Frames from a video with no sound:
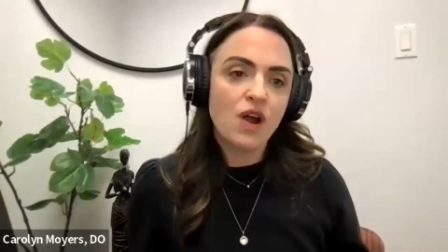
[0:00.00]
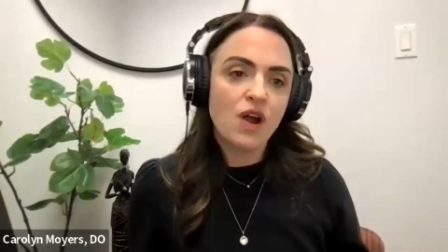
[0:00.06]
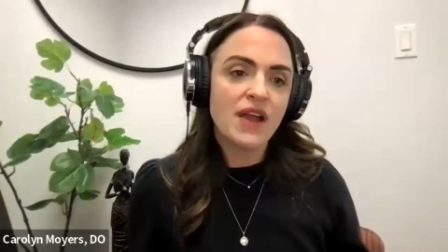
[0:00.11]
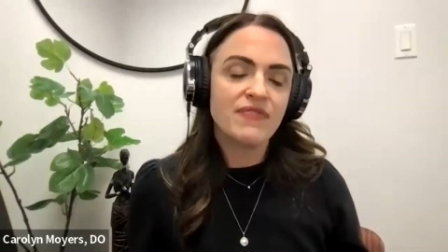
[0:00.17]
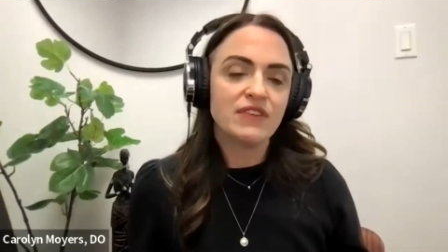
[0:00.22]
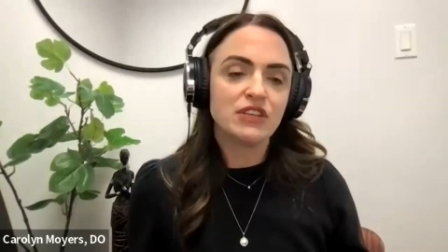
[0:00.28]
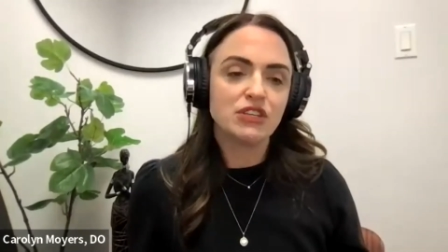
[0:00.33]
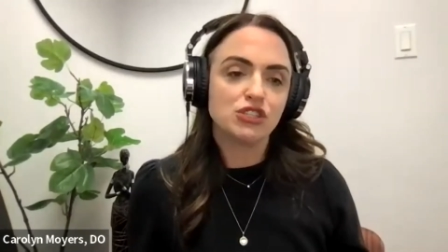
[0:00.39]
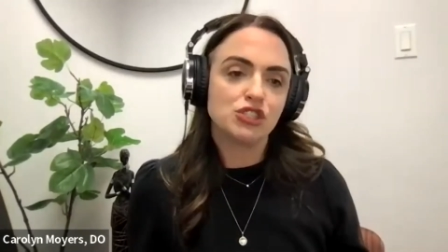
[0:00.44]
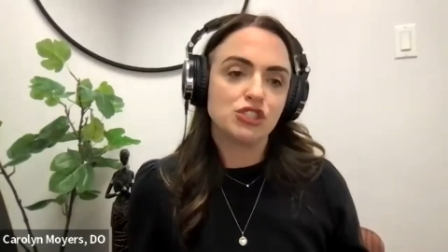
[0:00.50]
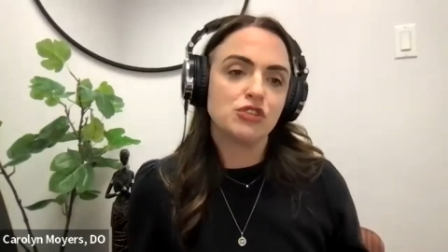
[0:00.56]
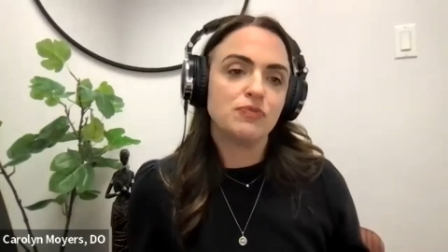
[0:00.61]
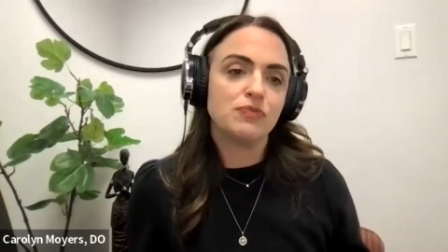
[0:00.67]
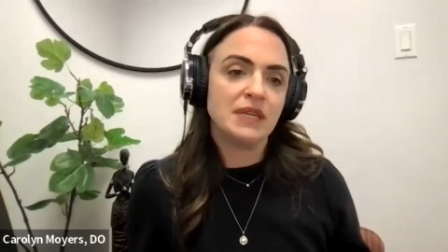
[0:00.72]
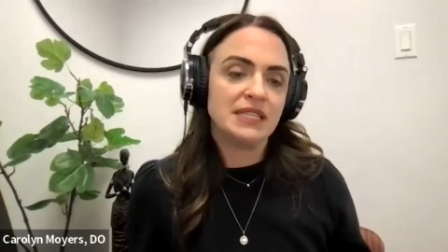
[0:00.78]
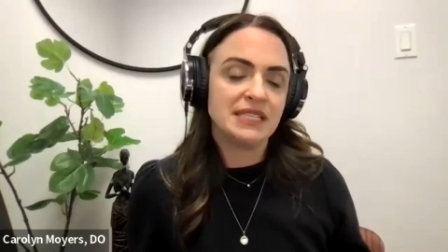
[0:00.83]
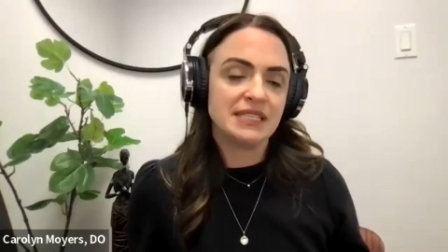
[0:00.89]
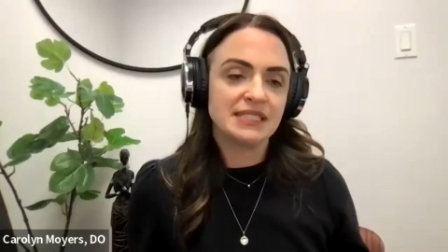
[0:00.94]
and this should
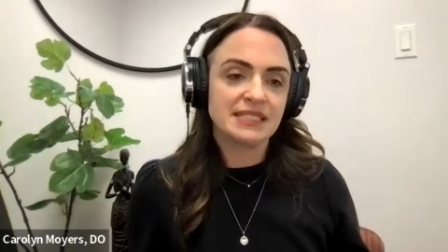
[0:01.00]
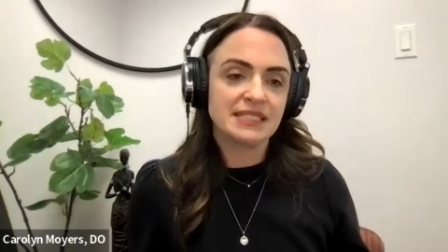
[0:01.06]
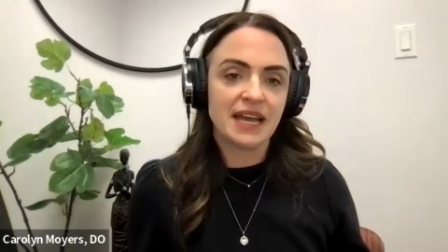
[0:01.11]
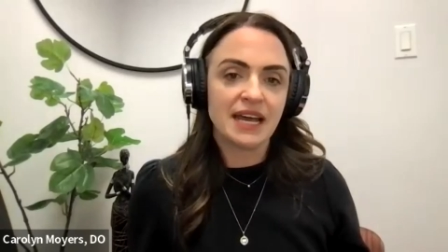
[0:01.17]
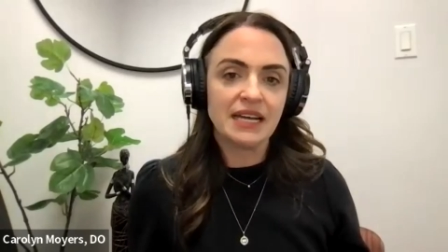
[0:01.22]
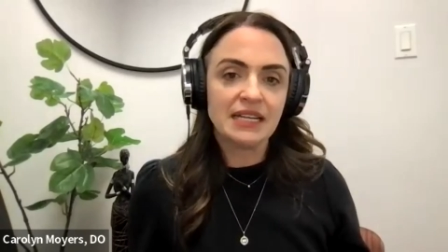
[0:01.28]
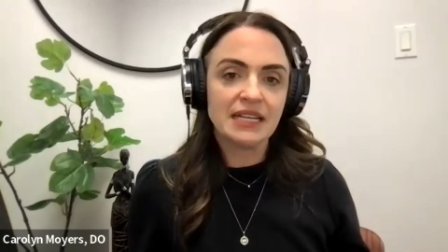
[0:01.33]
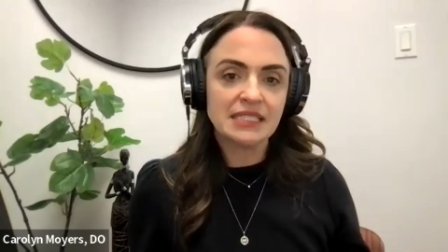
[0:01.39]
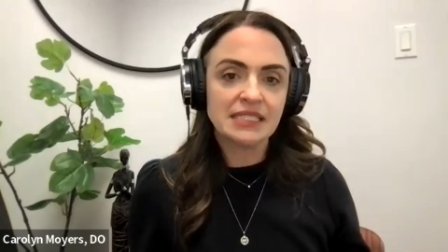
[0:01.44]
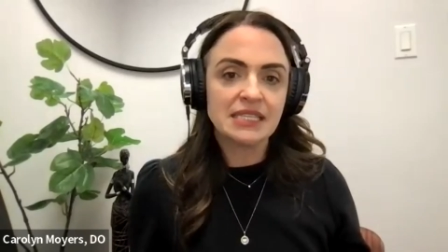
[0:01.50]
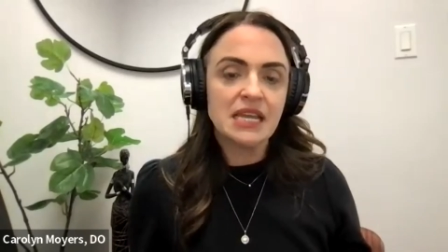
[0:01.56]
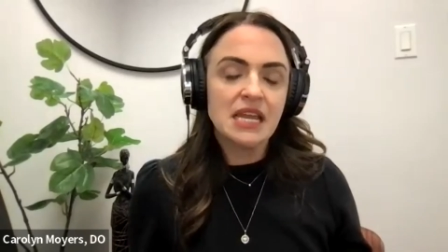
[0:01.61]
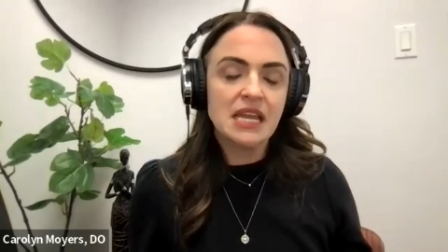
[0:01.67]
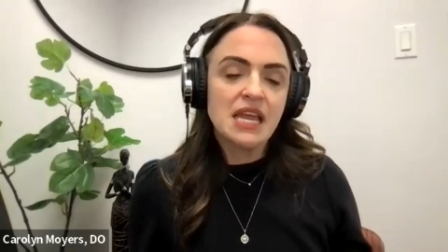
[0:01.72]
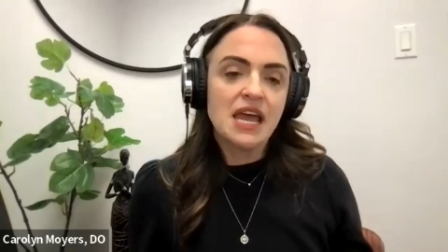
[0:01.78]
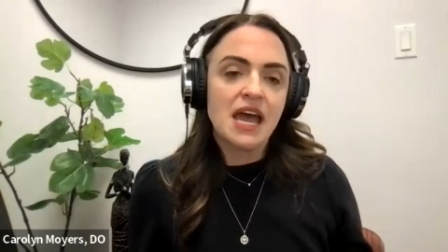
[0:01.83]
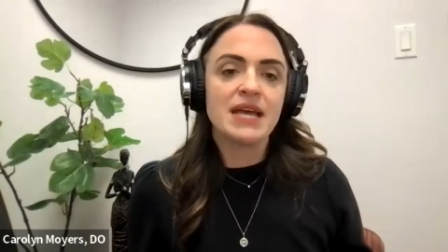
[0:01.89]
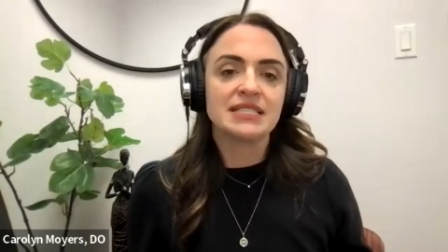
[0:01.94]
be discussed
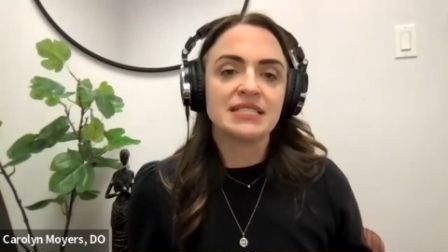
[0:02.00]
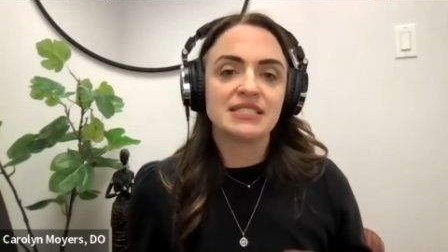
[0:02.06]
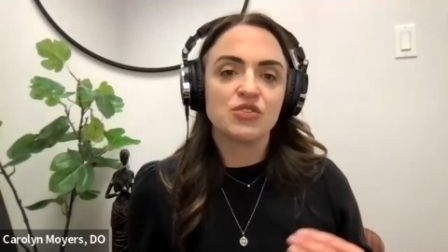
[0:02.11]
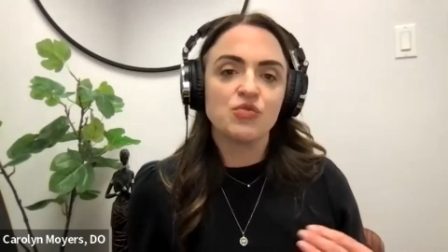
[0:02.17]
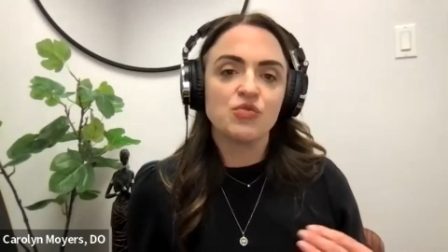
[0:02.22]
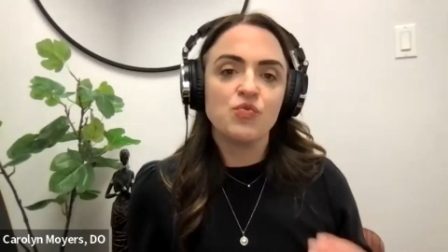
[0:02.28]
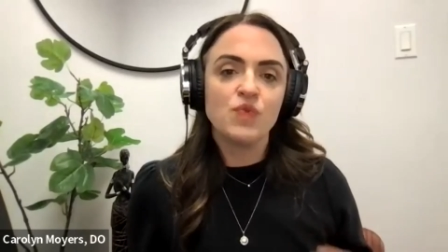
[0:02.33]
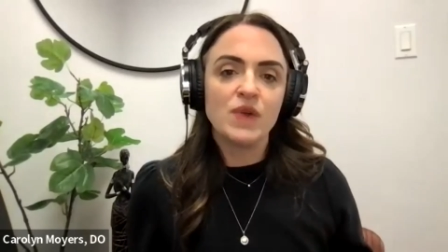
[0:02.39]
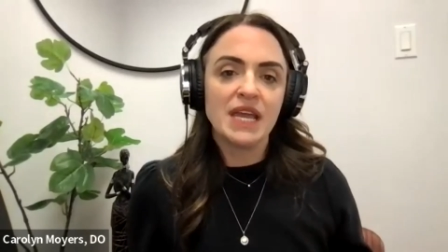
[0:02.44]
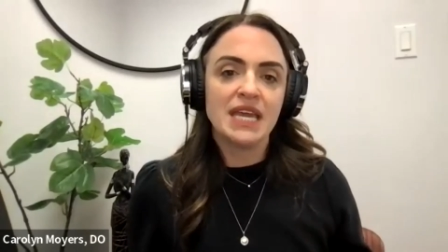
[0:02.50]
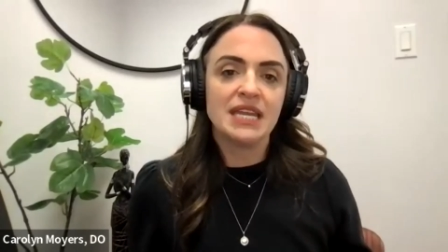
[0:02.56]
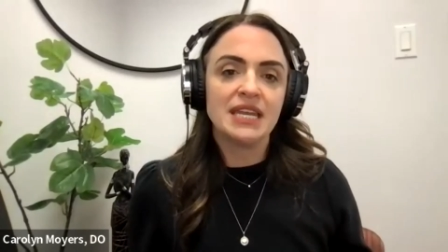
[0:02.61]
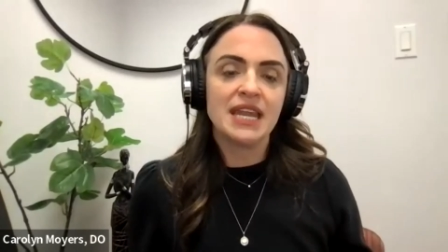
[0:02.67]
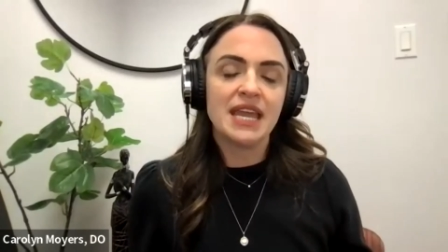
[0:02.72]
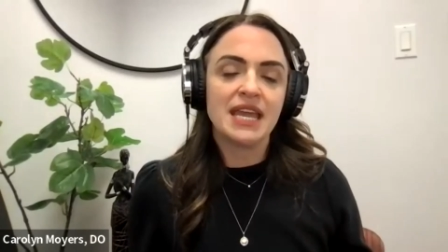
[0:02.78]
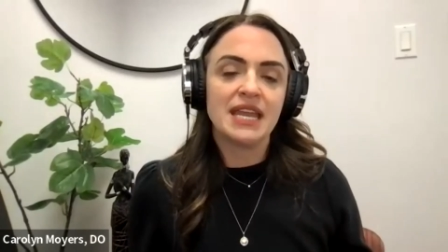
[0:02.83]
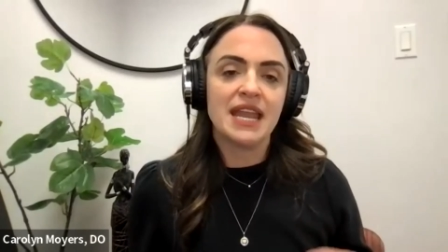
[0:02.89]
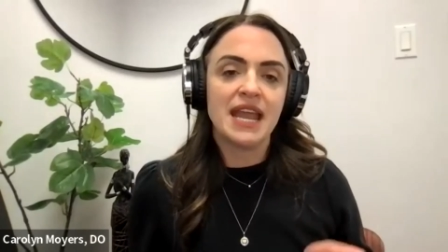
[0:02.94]
as to when
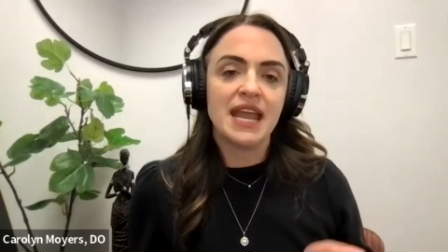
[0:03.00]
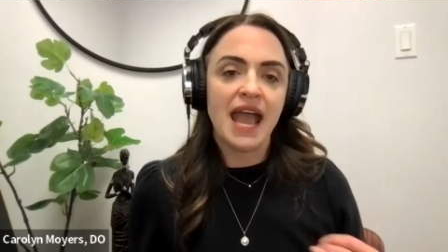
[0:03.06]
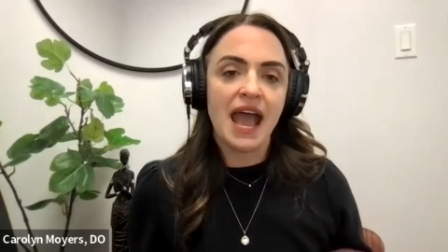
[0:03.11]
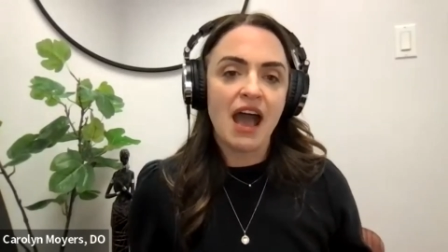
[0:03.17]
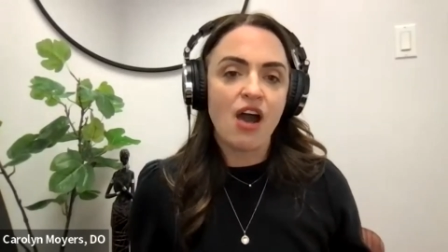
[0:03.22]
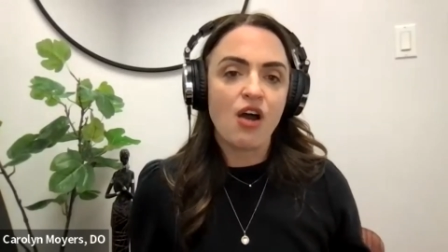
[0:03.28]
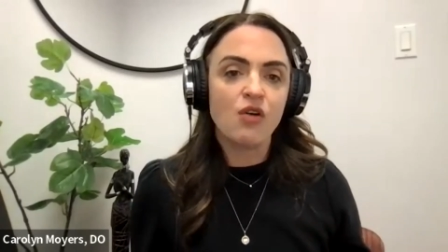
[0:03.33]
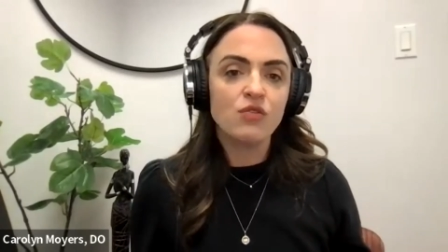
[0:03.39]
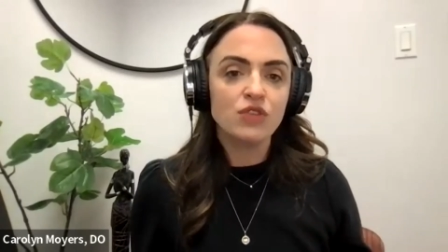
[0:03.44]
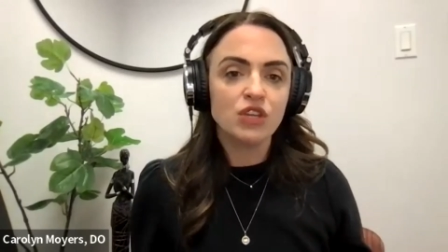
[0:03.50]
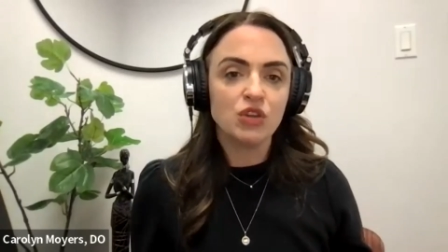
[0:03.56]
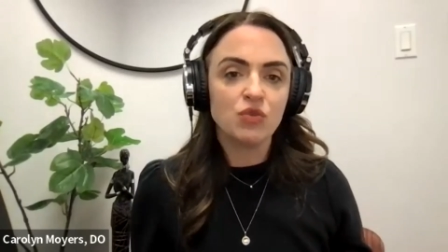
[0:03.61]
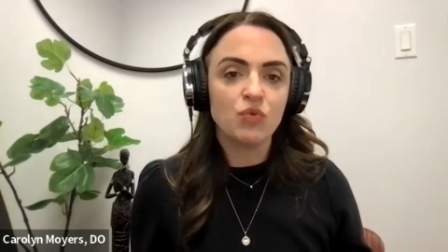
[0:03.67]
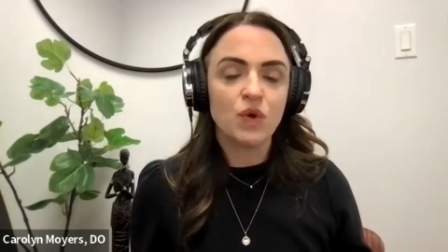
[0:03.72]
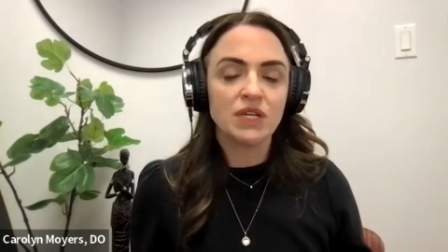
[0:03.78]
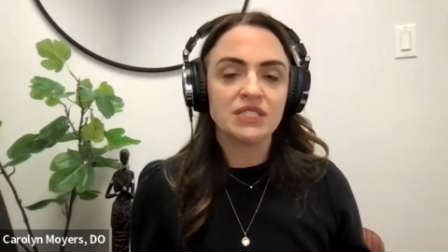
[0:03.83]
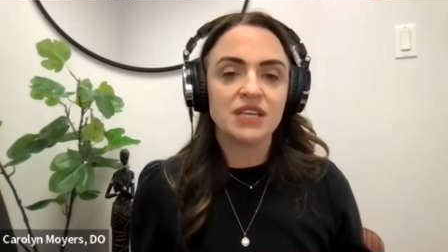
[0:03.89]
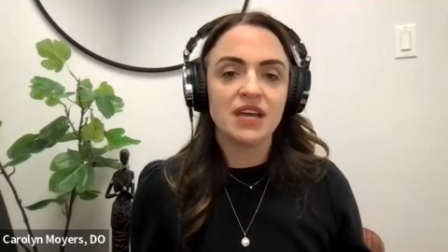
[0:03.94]
and how you
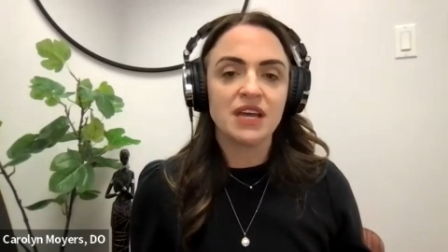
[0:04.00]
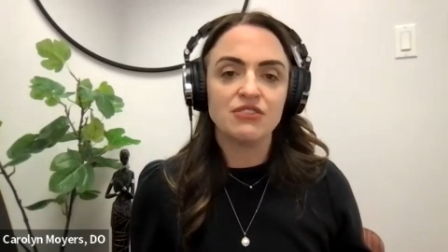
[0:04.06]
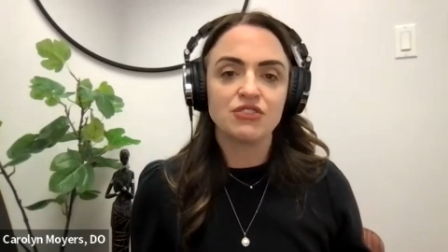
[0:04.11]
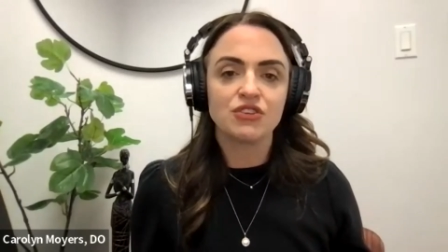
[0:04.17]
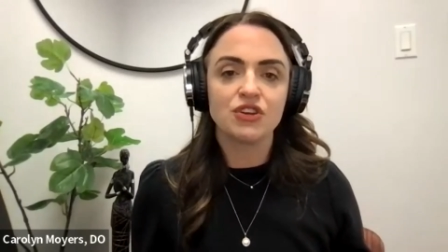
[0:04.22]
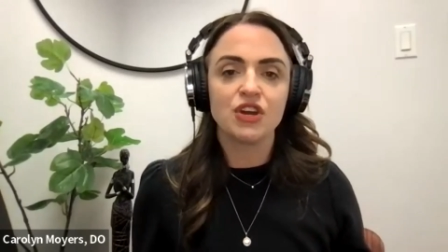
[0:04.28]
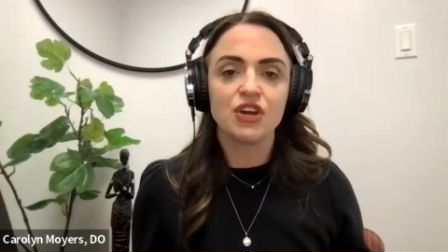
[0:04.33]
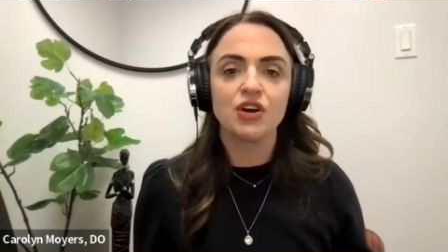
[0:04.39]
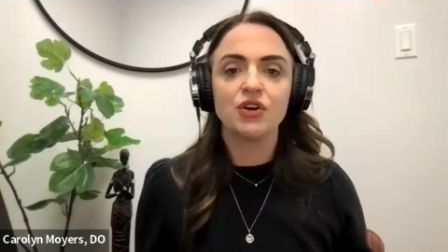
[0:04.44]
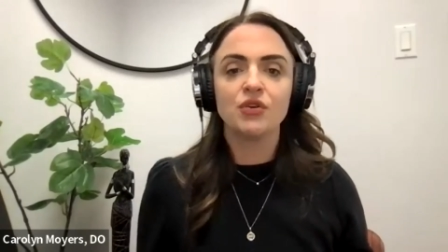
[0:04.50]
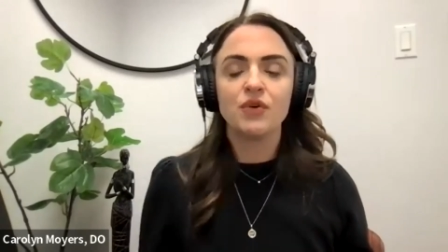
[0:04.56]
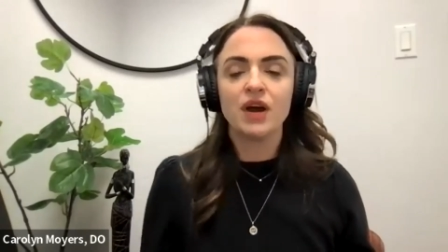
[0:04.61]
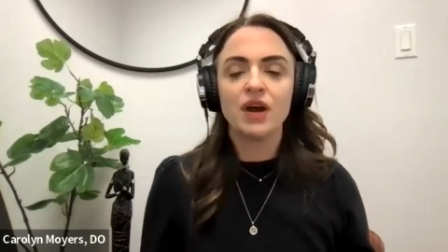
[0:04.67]
want to undergo